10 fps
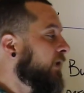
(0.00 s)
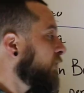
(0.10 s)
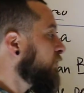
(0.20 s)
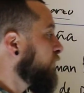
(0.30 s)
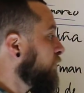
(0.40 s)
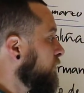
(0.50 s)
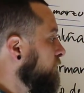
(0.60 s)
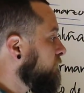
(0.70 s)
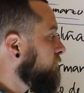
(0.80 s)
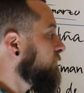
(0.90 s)
I'm going
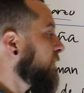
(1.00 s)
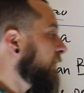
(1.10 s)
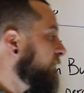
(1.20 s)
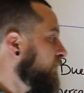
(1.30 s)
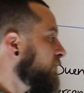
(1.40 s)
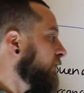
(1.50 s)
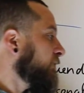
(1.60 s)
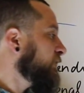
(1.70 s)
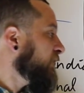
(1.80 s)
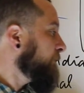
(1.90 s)
to give you
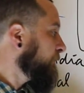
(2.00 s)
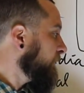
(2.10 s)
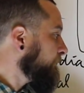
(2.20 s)
another tip.